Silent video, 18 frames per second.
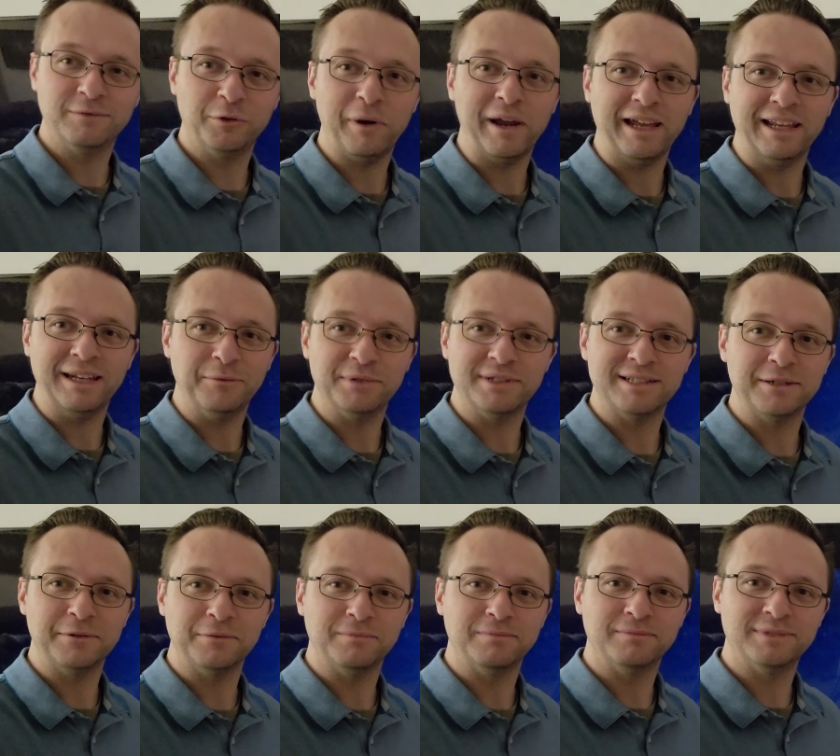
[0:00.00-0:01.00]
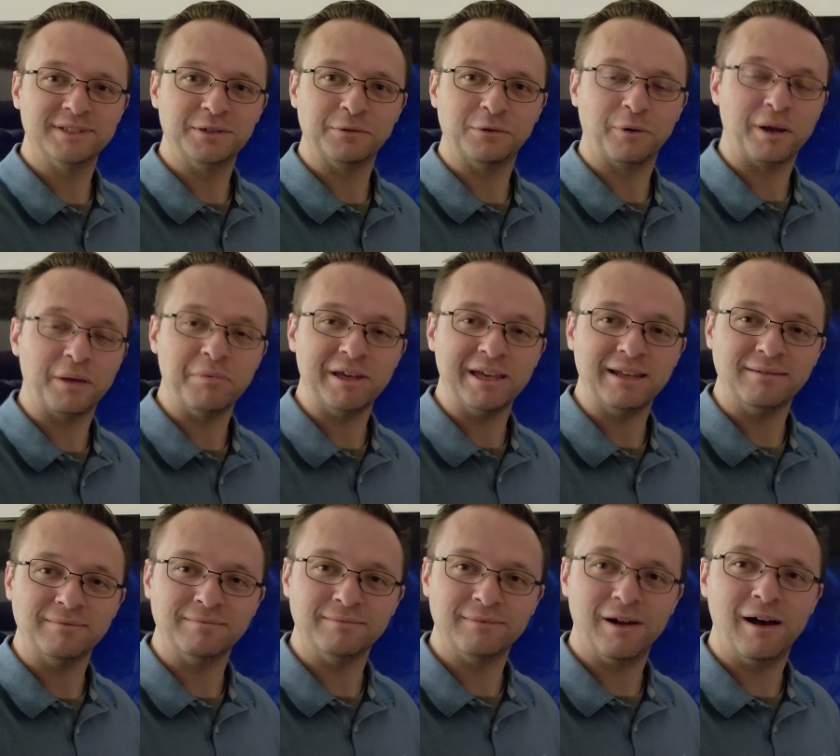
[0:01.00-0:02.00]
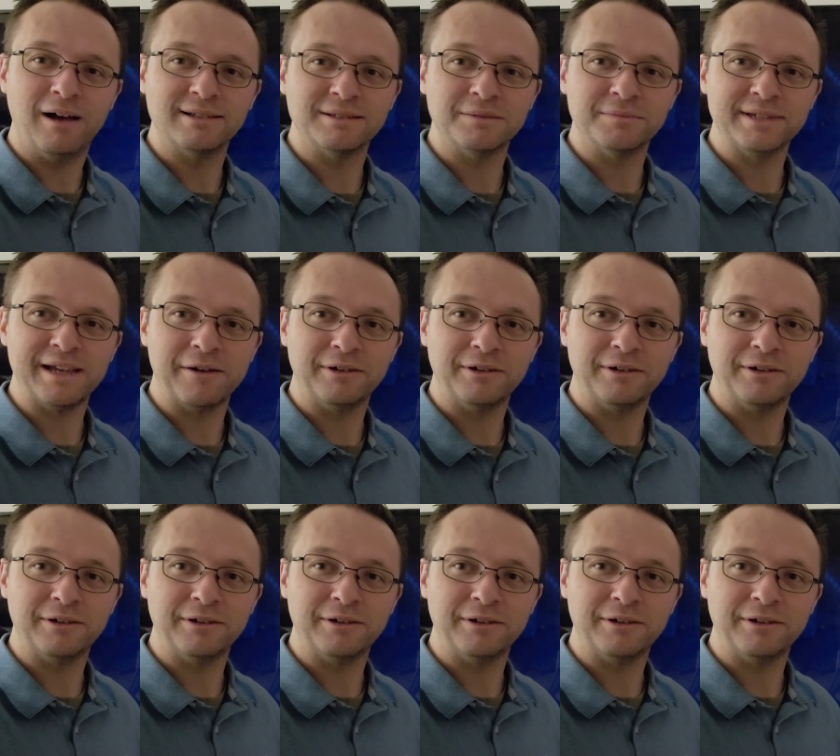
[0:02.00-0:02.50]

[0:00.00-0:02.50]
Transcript: great, and it was still so creepy and awesome